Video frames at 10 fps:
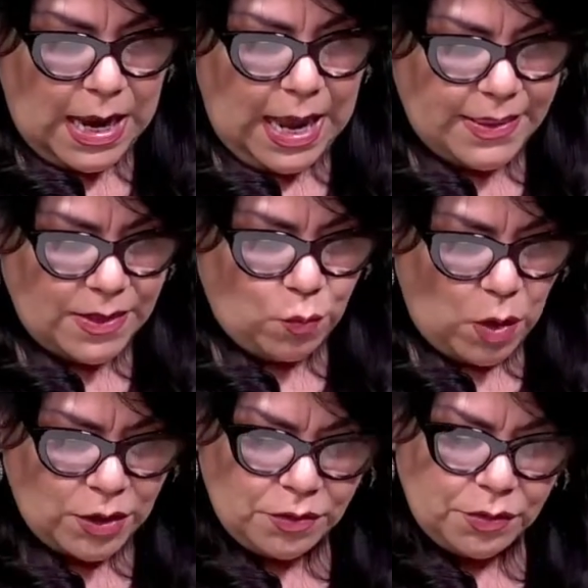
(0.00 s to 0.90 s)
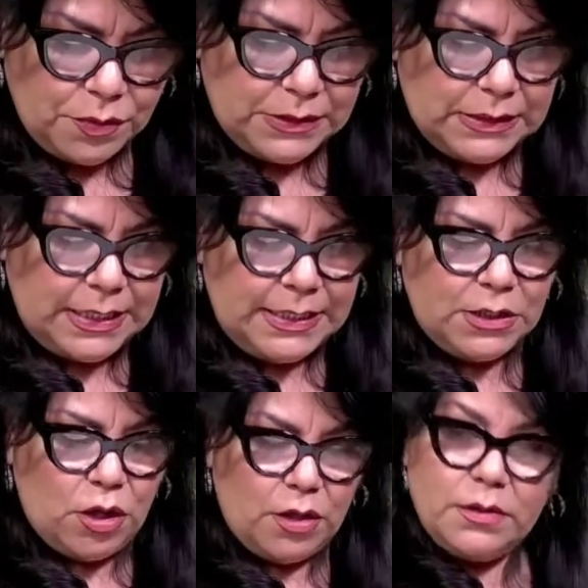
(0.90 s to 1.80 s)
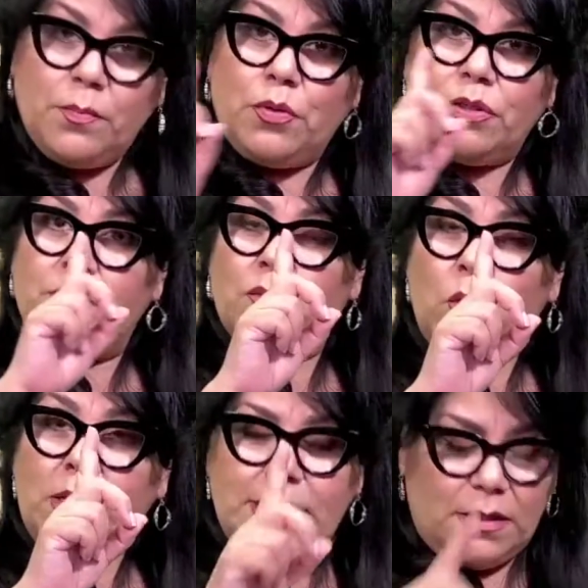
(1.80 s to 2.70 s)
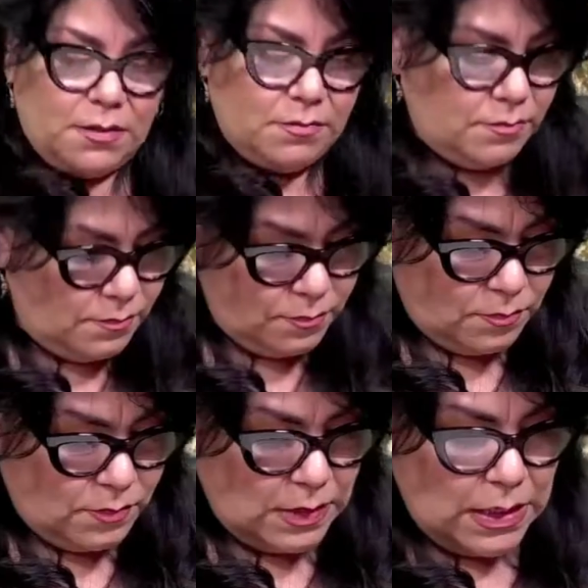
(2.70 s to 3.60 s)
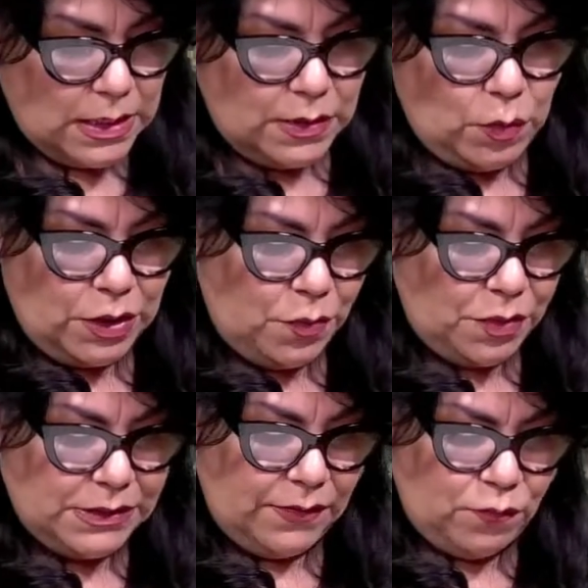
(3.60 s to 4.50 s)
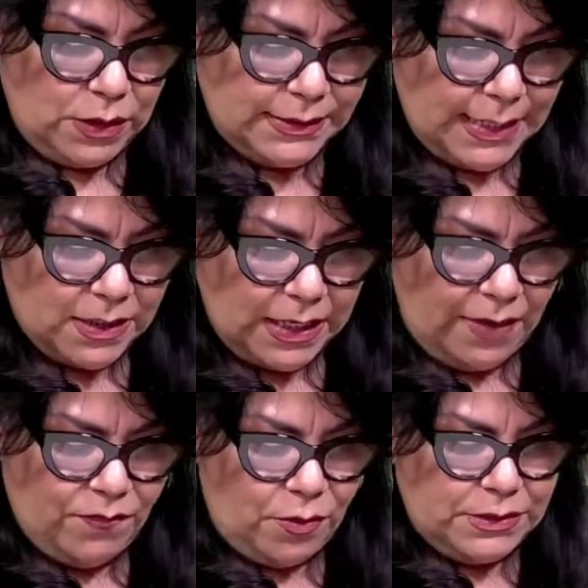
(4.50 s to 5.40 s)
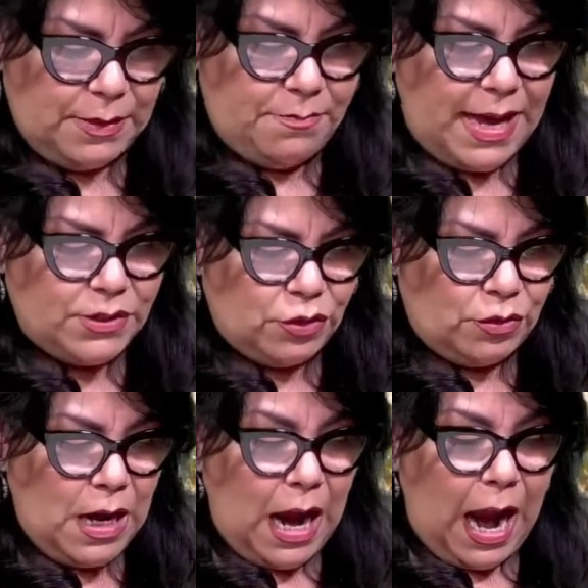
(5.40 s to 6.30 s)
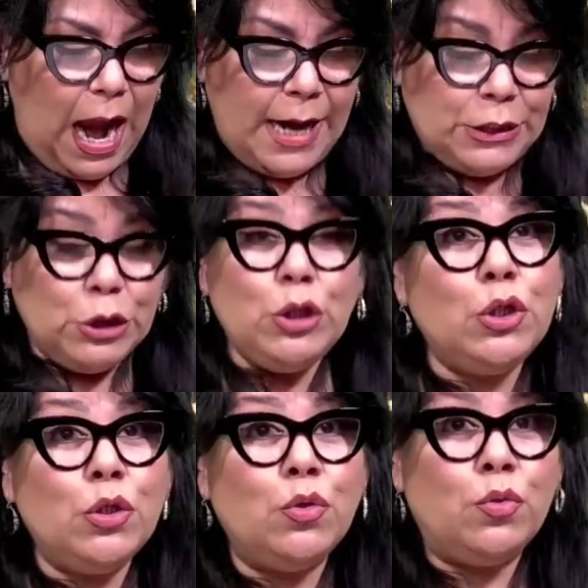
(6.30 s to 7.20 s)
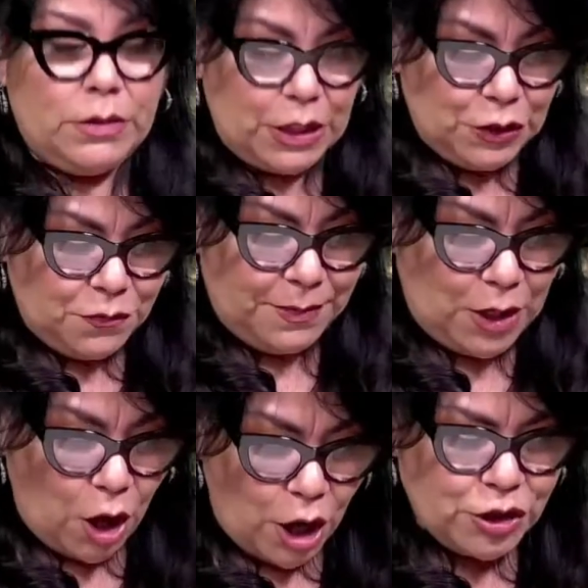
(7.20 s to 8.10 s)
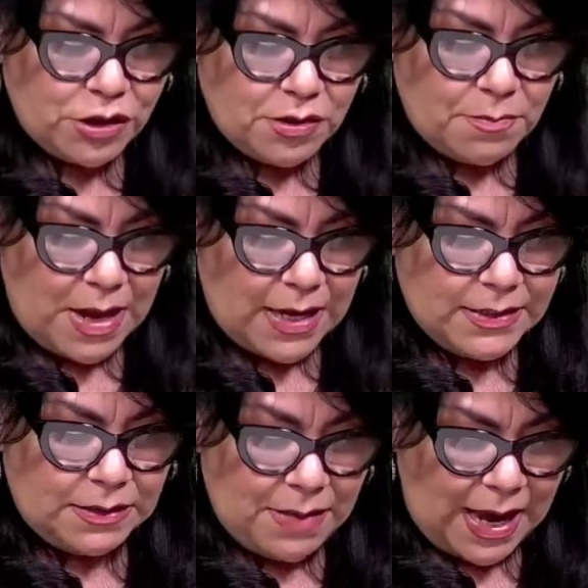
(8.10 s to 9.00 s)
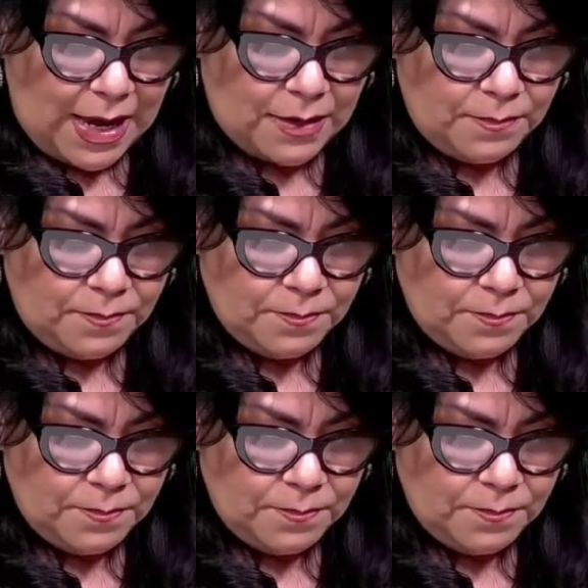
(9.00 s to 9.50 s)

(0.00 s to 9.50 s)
And the one who re- then he called the person with one talent. The one who received one talent came forward and said, Master, I knew that you would be harsh and demanding man